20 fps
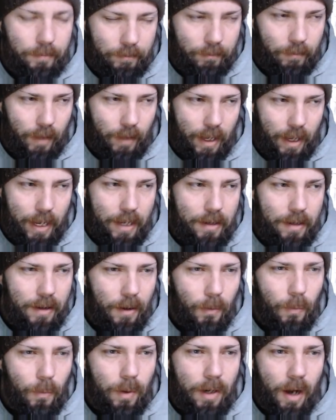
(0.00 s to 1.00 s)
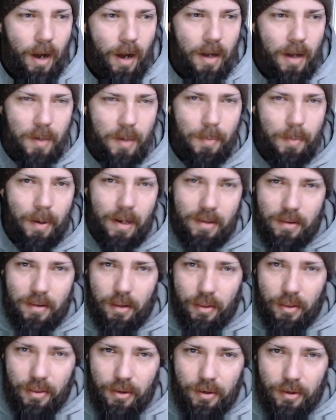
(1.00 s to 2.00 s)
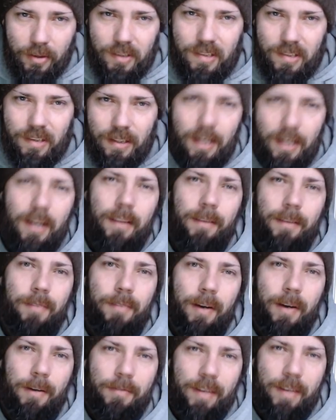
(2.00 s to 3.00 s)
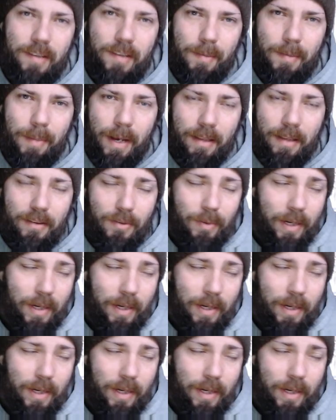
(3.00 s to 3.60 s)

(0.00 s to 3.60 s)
And uh, what occupies the third slot in the Fire Fantasy Pack this week?